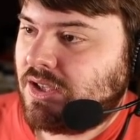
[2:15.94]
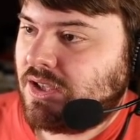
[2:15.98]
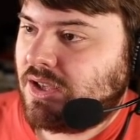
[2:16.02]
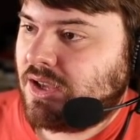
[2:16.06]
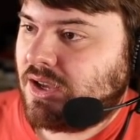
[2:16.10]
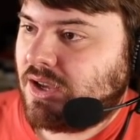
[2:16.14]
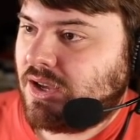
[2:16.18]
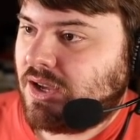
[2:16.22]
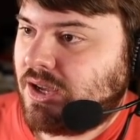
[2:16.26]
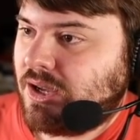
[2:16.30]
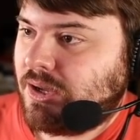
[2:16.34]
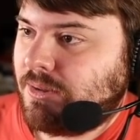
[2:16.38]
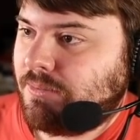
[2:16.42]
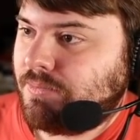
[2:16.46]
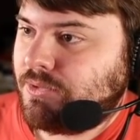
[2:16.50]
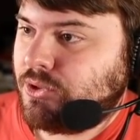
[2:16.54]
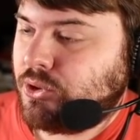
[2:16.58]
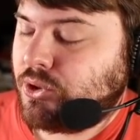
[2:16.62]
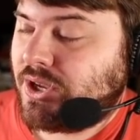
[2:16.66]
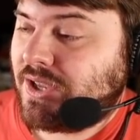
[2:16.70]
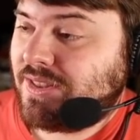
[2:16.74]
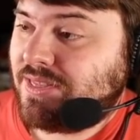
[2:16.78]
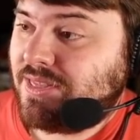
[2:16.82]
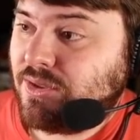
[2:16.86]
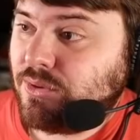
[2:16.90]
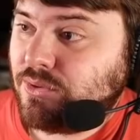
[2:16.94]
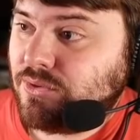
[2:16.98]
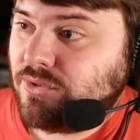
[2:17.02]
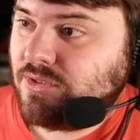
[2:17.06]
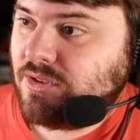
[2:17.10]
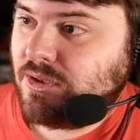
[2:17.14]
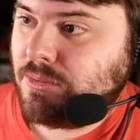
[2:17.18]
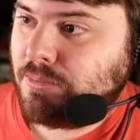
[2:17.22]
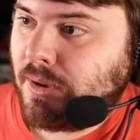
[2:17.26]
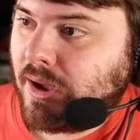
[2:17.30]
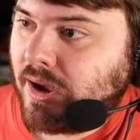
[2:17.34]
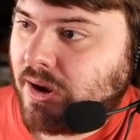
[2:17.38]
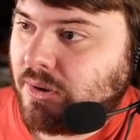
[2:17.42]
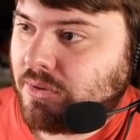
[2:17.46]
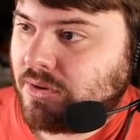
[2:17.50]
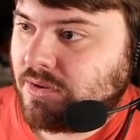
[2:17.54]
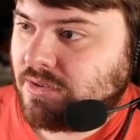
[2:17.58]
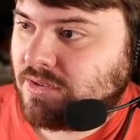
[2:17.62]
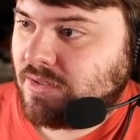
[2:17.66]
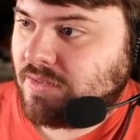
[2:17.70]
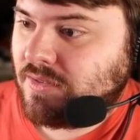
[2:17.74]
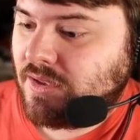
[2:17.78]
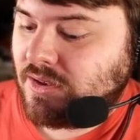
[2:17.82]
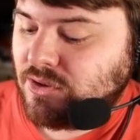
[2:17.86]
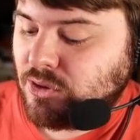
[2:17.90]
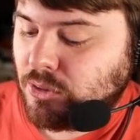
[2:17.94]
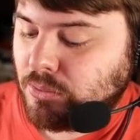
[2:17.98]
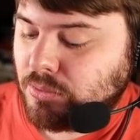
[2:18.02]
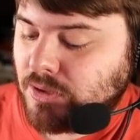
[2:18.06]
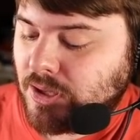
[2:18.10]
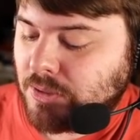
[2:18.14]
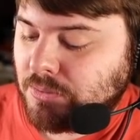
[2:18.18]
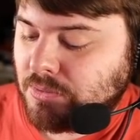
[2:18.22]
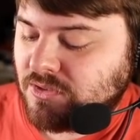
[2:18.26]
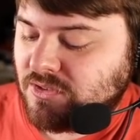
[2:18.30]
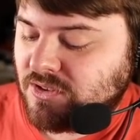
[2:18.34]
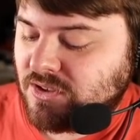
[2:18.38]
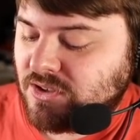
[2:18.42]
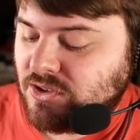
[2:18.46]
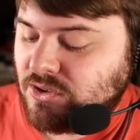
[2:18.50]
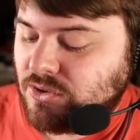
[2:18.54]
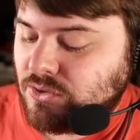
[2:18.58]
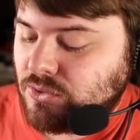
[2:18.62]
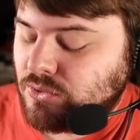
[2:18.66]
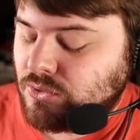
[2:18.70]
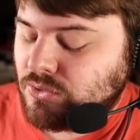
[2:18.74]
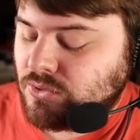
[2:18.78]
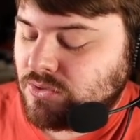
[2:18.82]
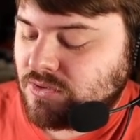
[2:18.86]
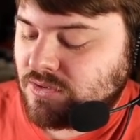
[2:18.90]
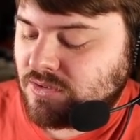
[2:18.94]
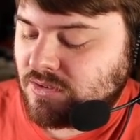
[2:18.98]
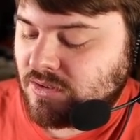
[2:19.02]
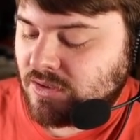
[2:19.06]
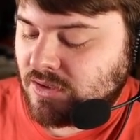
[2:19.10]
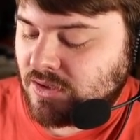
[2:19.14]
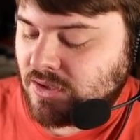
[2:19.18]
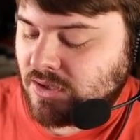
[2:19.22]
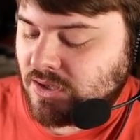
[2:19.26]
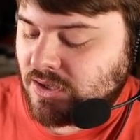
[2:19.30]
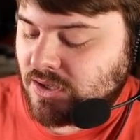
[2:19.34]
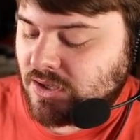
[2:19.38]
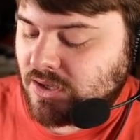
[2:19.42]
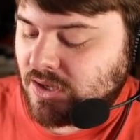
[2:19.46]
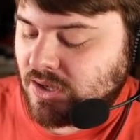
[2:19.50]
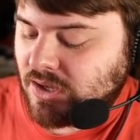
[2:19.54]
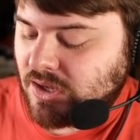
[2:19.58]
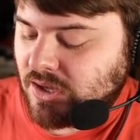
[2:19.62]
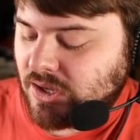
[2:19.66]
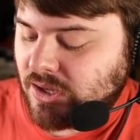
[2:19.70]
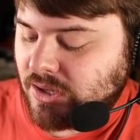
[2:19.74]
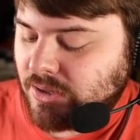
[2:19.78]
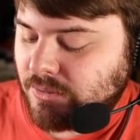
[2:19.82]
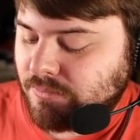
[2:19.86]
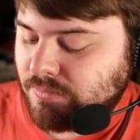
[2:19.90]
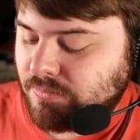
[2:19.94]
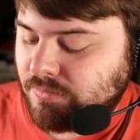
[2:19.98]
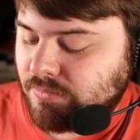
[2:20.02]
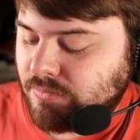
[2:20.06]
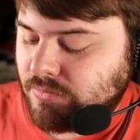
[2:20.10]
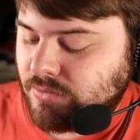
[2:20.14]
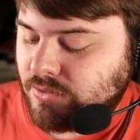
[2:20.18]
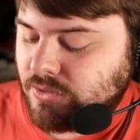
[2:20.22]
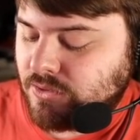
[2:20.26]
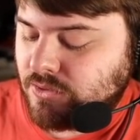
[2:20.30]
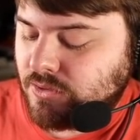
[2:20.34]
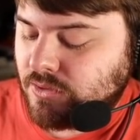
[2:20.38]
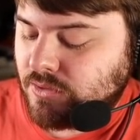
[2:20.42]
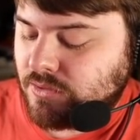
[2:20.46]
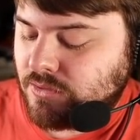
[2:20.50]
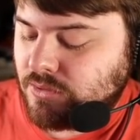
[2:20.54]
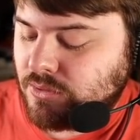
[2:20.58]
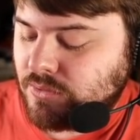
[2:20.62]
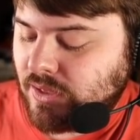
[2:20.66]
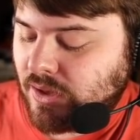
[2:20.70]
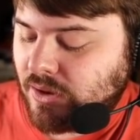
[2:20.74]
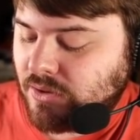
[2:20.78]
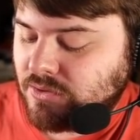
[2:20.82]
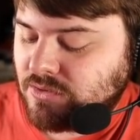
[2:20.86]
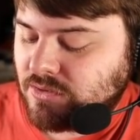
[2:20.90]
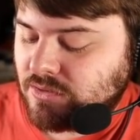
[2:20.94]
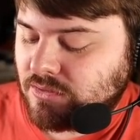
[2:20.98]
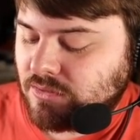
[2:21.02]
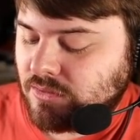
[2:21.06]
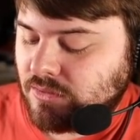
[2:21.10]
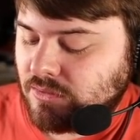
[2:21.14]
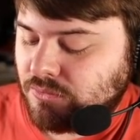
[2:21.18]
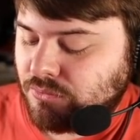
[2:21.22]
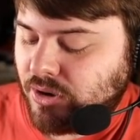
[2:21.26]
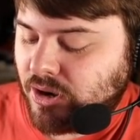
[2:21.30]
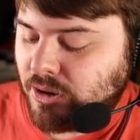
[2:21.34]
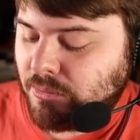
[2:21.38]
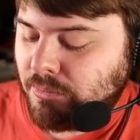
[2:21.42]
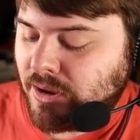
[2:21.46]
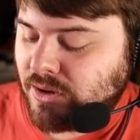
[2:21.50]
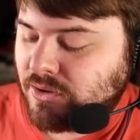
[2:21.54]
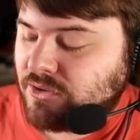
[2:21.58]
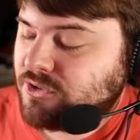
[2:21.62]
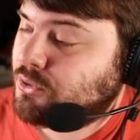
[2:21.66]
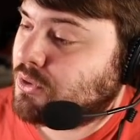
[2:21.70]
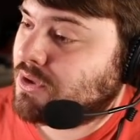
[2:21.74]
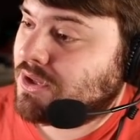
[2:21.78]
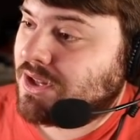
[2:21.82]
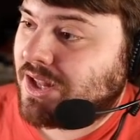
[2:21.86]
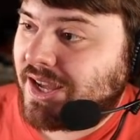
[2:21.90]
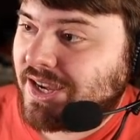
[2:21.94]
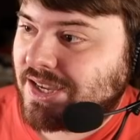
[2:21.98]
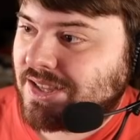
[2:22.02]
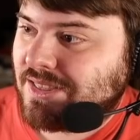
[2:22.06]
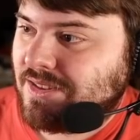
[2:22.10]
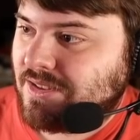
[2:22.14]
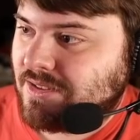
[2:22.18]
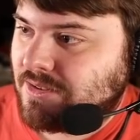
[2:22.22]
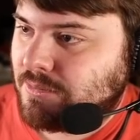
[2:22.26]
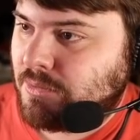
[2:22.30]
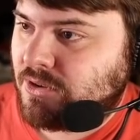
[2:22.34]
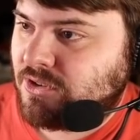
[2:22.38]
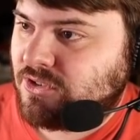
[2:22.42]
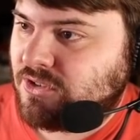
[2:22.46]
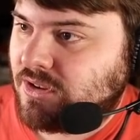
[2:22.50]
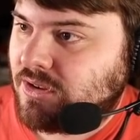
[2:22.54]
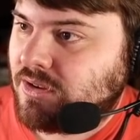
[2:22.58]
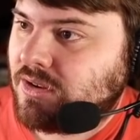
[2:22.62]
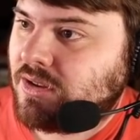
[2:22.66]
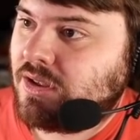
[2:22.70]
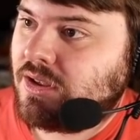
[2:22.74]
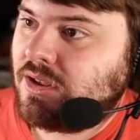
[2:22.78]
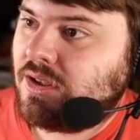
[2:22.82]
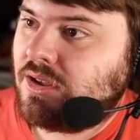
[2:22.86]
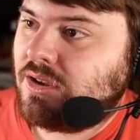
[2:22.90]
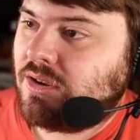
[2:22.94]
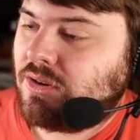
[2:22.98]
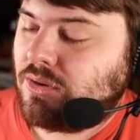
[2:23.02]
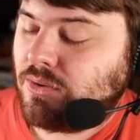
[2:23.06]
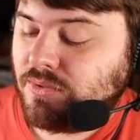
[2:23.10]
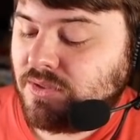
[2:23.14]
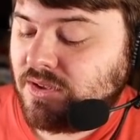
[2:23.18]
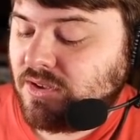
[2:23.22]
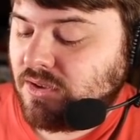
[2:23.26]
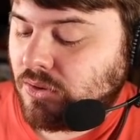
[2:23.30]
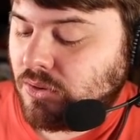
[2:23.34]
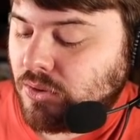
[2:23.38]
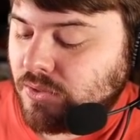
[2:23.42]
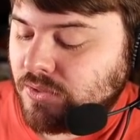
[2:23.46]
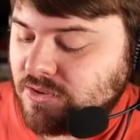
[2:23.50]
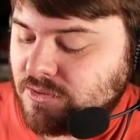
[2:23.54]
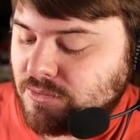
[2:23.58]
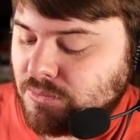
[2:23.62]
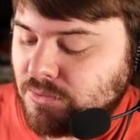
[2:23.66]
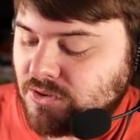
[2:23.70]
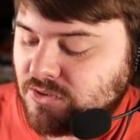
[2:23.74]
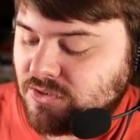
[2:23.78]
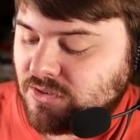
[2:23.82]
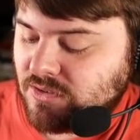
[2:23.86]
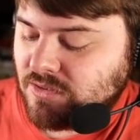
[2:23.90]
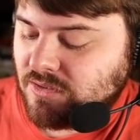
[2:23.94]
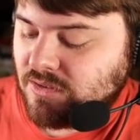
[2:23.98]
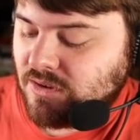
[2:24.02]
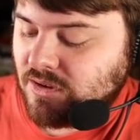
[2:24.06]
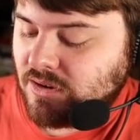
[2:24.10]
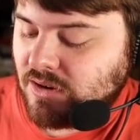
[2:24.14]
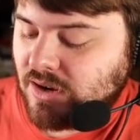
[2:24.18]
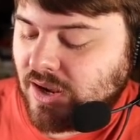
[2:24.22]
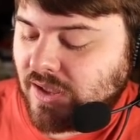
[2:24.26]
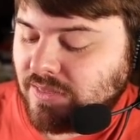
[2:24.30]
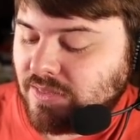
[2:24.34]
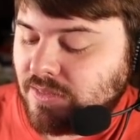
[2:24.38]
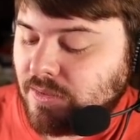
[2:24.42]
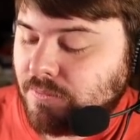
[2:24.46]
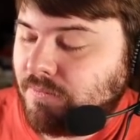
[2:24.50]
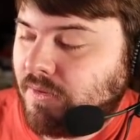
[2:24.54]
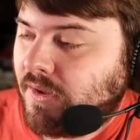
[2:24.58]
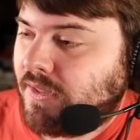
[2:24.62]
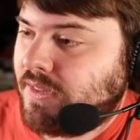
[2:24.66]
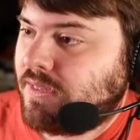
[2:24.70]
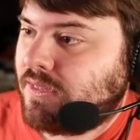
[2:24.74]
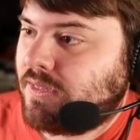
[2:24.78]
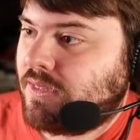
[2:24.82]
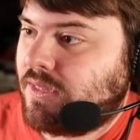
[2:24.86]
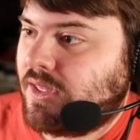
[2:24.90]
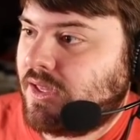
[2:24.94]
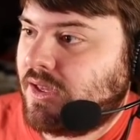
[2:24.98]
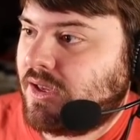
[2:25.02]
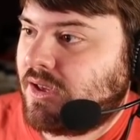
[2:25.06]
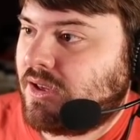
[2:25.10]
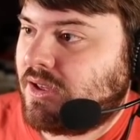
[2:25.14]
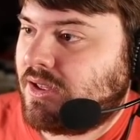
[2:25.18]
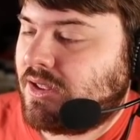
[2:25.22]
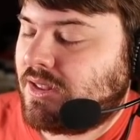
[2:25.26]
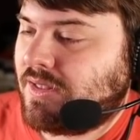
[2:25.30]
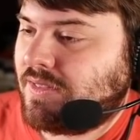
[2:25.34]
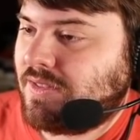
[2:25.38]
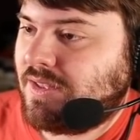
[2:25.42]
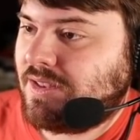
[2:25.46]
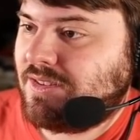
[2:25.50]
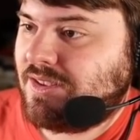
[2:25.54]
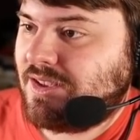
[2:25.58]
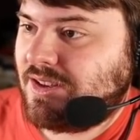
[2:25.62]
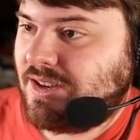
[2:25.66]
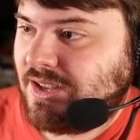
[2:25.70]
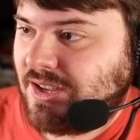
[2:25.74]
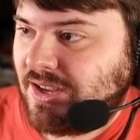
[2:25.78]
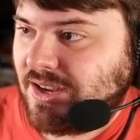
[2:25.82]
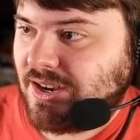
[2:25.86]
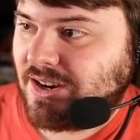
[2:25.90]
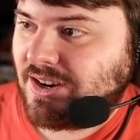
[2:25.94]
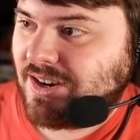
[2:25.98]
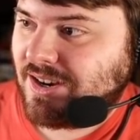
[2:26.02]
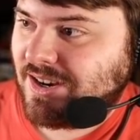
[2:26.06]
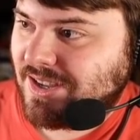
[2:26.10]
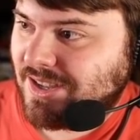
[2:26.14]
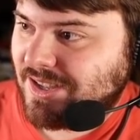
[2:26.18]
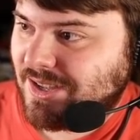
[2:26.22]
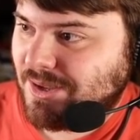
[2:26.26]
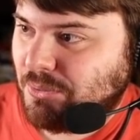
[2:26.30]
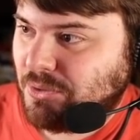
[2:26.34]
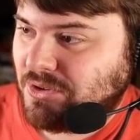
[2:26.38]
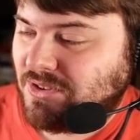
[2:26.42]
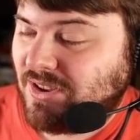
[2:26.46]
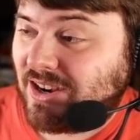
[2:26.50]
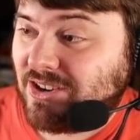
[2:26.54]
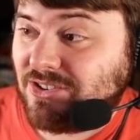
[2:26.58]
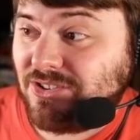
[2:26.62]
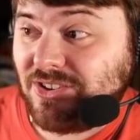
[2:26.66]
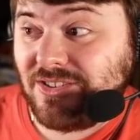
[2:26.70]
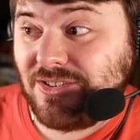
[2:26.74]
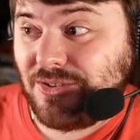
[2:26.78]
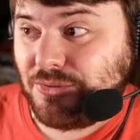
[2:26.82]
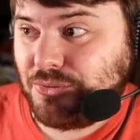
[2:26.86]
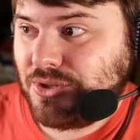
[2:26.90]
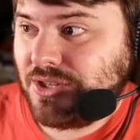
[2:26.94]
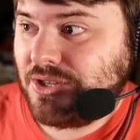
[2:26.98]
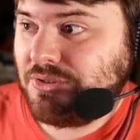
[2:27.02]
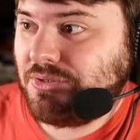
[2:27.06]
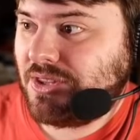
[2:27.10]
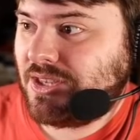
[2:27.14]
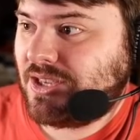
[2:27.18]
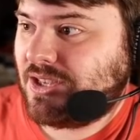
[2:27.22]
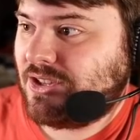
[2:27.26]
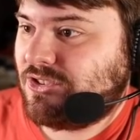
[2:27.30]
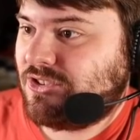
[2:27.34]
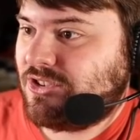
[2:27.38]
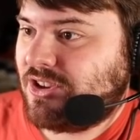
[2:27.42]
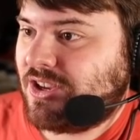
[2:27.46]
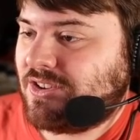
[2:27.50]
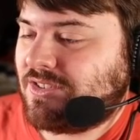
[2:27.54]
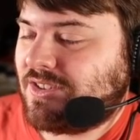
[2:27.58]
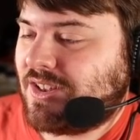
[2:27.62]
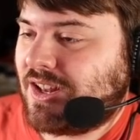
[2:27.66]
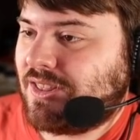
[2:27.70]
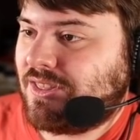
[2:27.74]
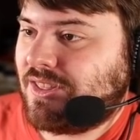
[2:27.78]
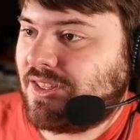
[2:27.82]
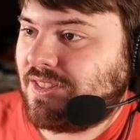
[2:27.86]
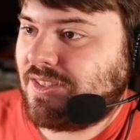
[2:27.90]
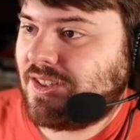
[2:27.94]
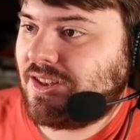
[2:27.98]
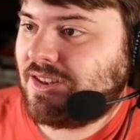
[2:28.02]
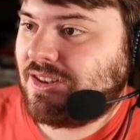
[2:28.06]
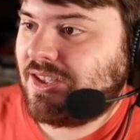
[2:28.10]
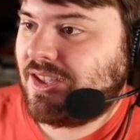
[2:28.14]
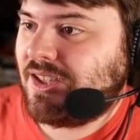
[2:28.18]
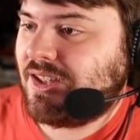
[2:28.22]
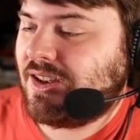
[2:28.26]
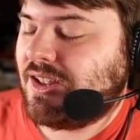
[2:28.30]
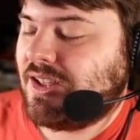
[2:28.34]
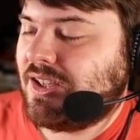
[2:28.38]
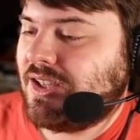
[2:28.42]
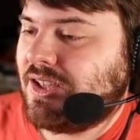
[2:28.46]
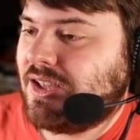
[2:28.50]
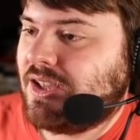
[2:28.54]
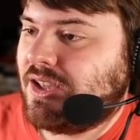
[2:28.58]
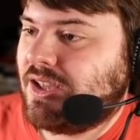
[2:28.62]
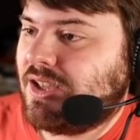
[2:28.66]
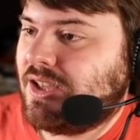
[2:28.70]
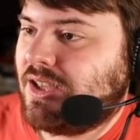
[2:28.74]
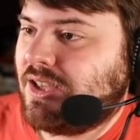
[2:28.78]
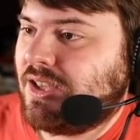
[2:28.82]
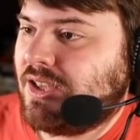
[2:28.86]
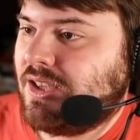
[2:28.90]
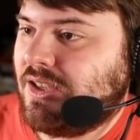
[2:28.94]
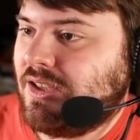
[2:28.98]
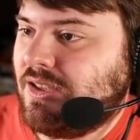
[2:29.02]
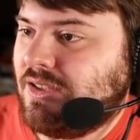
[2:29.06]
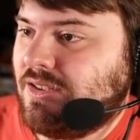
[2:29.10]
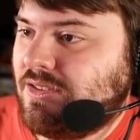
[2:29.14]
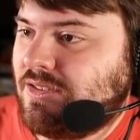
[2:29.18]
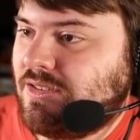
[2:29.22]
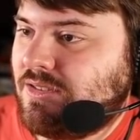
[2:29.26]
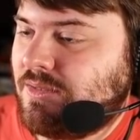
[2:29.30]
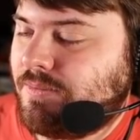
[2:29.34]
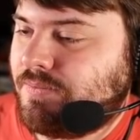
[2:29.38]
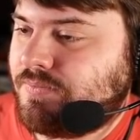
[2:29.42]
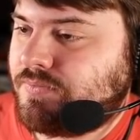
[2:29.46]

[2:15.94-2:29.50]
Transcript: You'll get those Z-Powers, and then you'll be able to use the 2,000 rare metals to unlock this mission, or all these missions here. And the fun thing that they did here, which actually is a really, really good change that I think they did, is